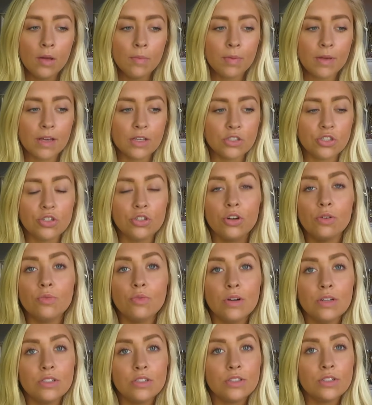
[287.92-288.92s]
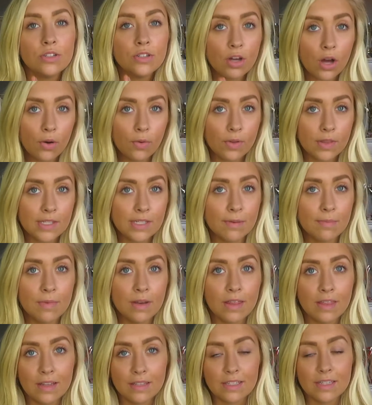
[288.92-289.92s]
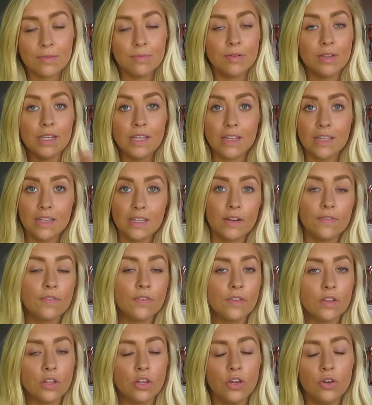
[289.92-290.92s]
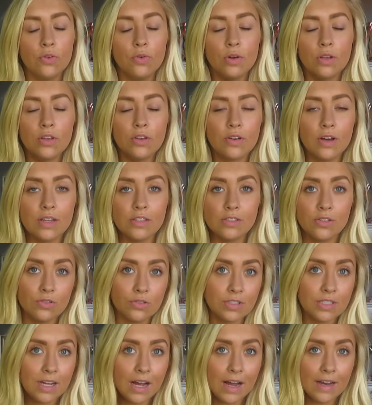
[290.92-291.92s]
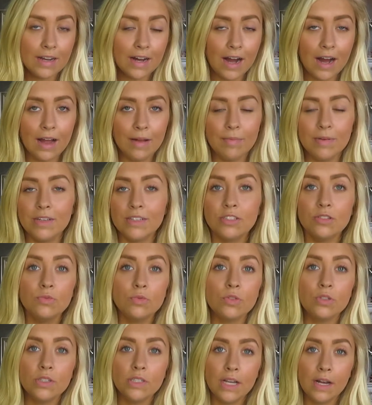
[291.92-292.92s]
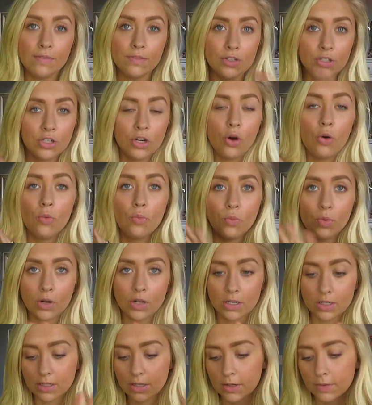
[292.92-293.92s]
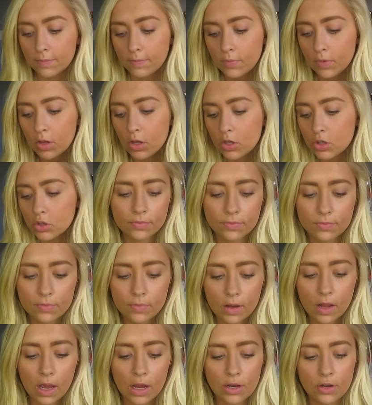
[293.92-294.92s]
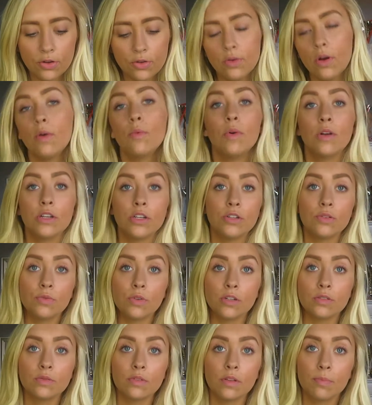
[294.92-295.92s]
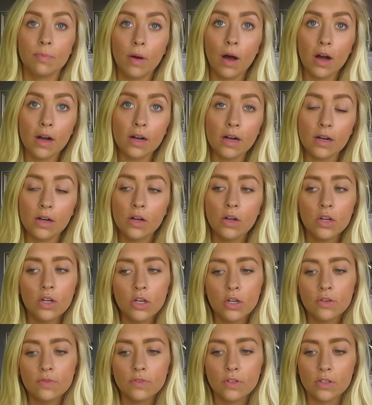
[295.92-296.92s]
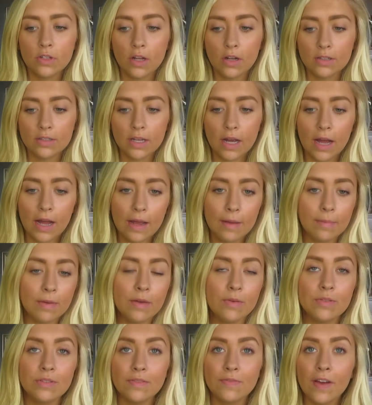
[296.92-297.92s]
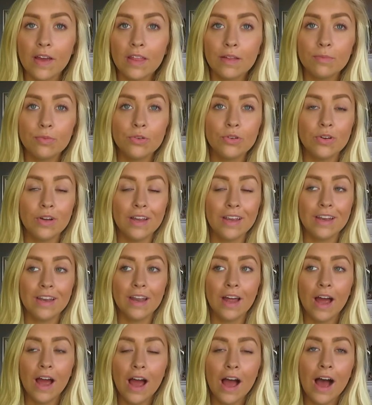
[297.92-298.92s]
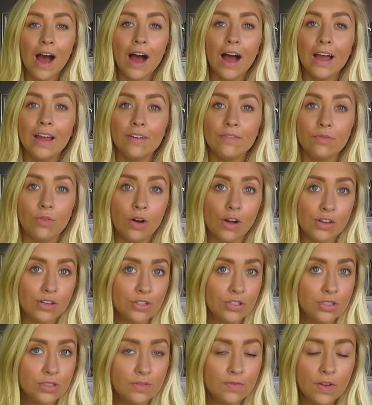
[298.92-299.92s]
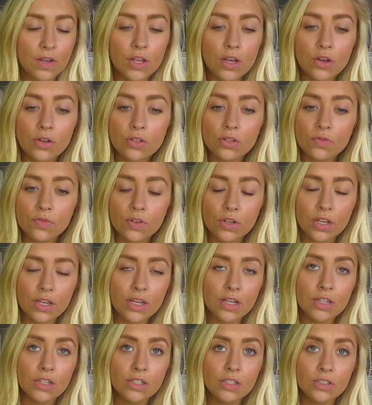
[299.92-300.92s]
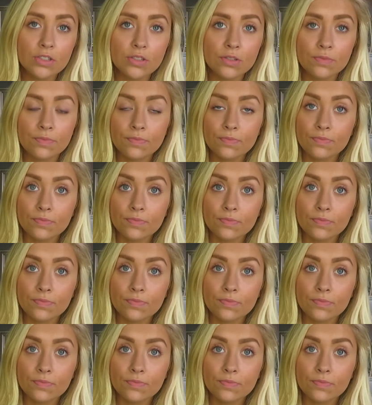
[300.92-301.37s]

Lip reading: because you don't want to go with somebody that's completely different than you and you guys don't see eye to eye, because it will never work. I knew I wanted to work with Paul for a long time. He was available, and I have watched his videos for years.